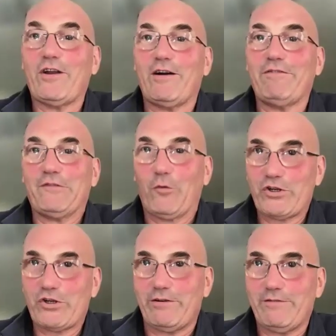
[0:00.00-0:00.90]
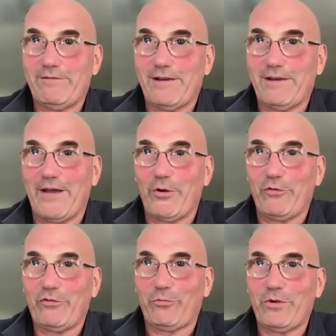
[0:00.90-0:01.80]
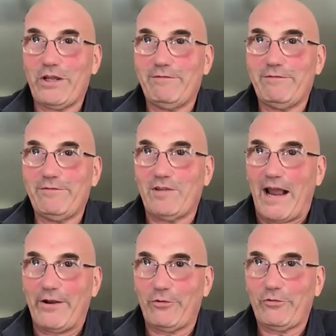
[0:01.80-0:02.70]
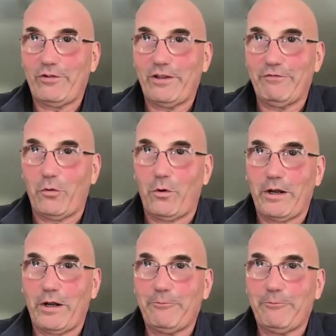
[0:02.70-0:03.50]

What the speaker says: a fortune on those 3 diners in Florida.